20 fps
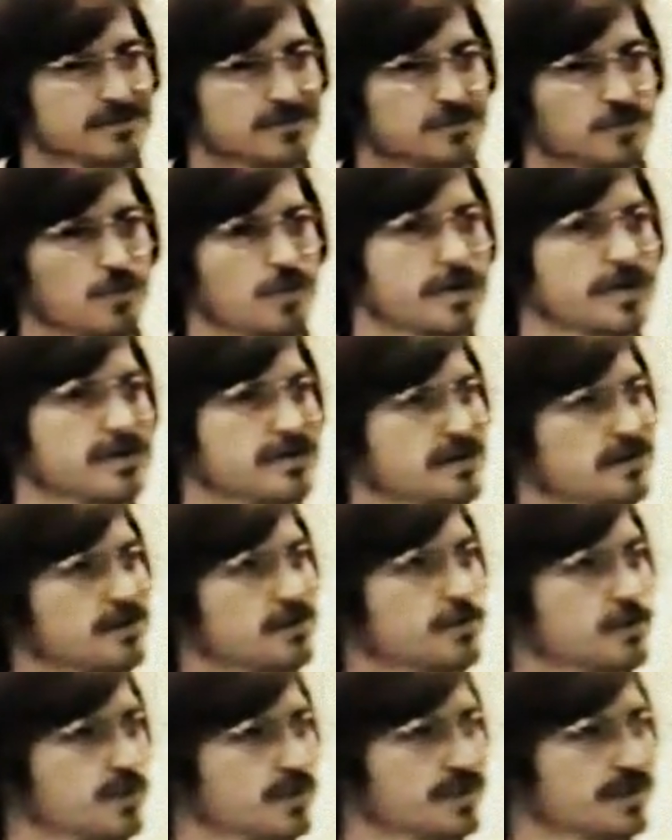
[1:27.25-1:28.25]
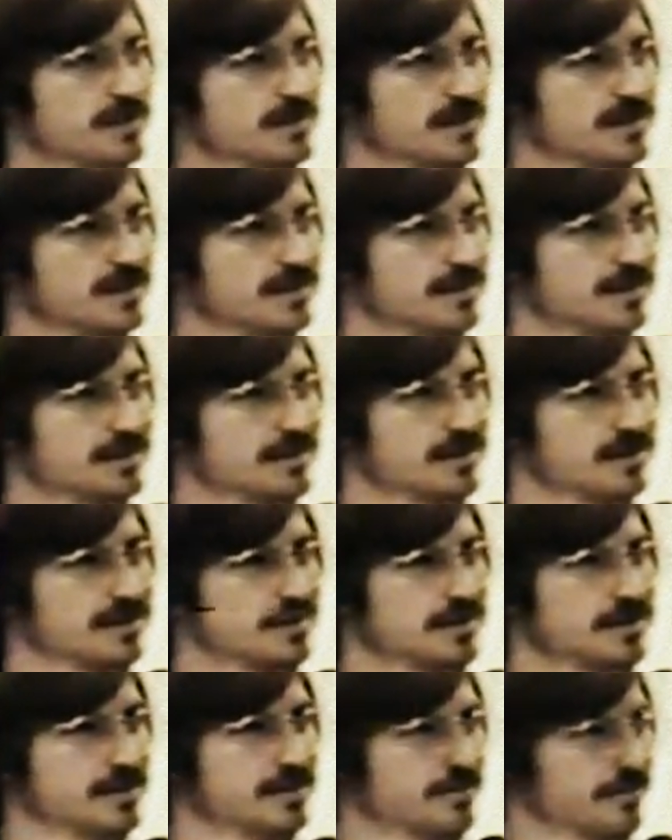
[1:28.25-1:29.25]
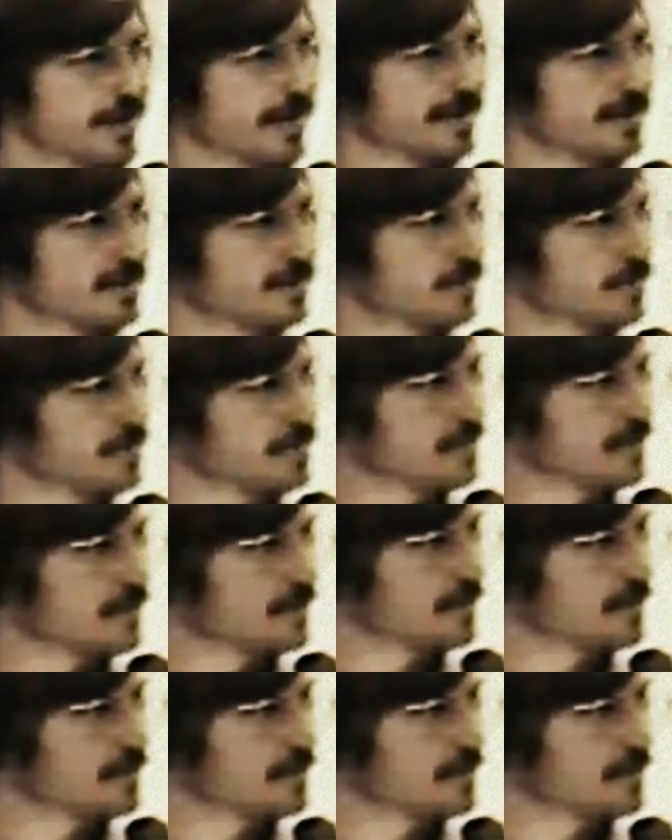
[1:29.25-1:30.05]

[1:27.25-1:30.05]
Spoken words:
20 students interacting with these